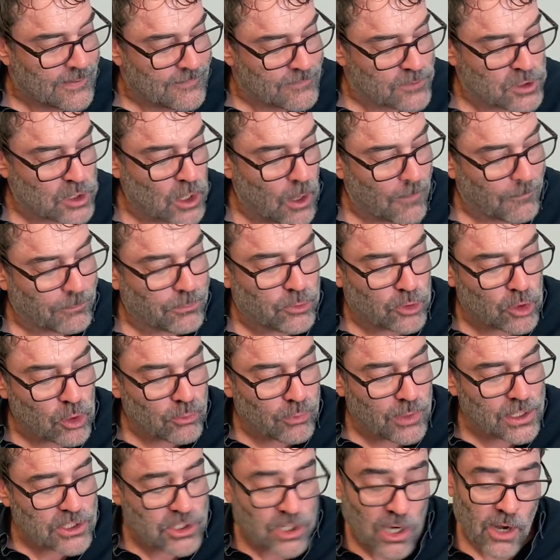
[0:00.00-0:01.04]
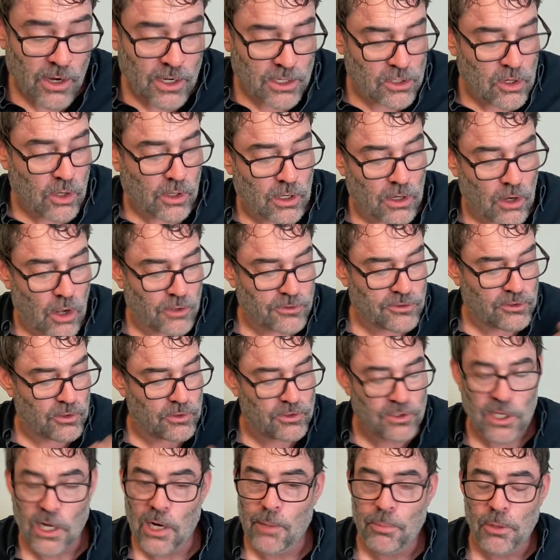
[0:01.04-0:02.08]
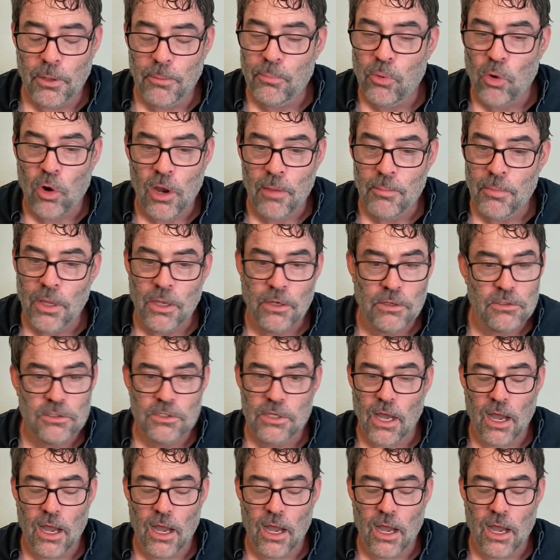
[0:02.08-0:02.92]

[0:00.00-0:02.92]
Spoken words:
So do reach out, and you can also set up an appointment.